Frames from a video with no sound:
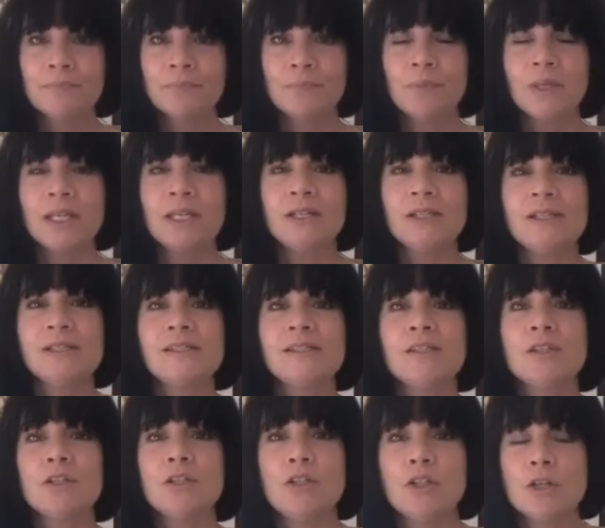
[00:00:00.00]
because
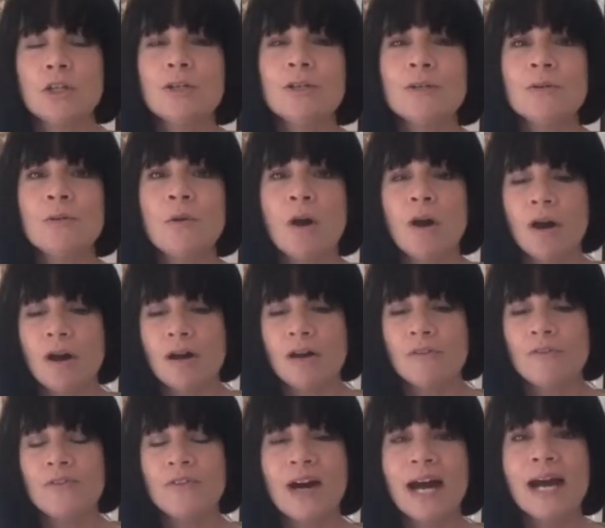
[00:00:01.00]
you are
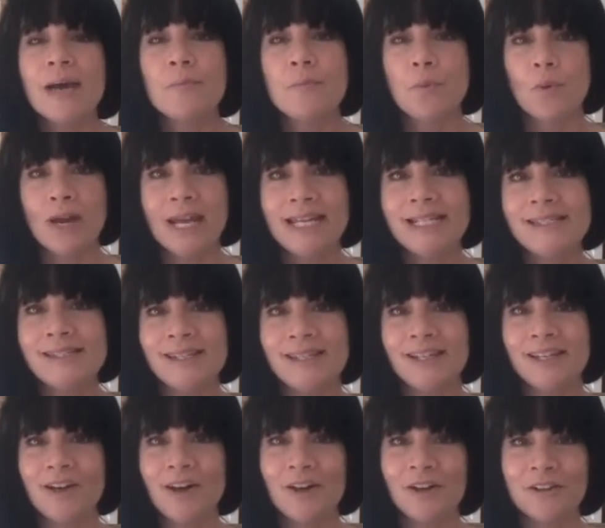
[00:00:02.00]

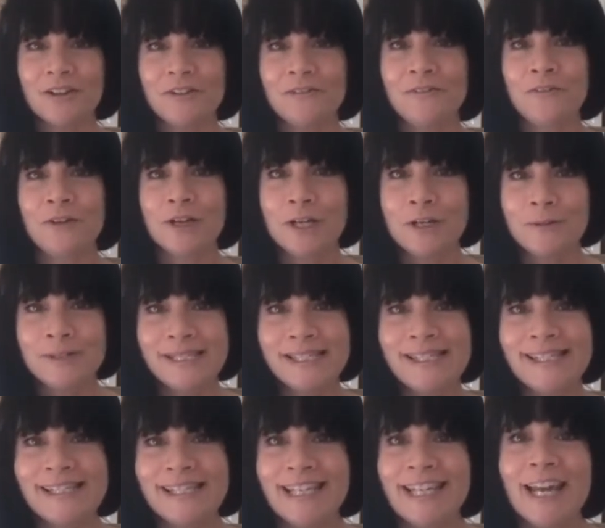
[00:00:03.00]
vibrating on the
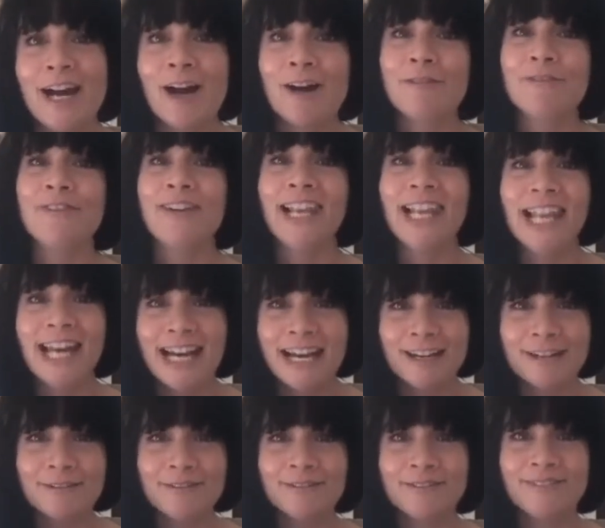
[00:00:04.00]
frequency of
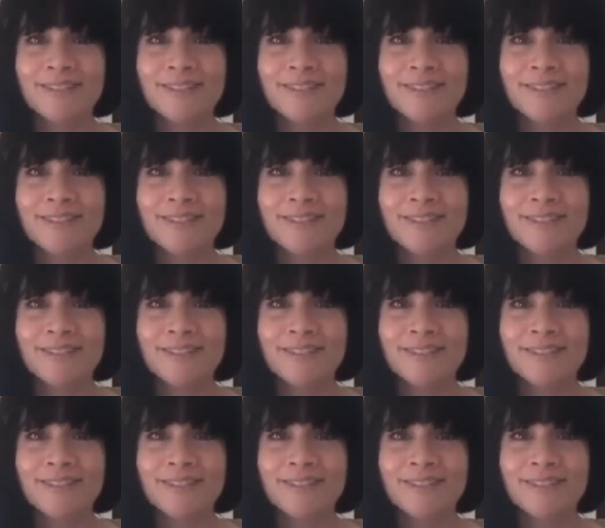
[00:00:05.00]
love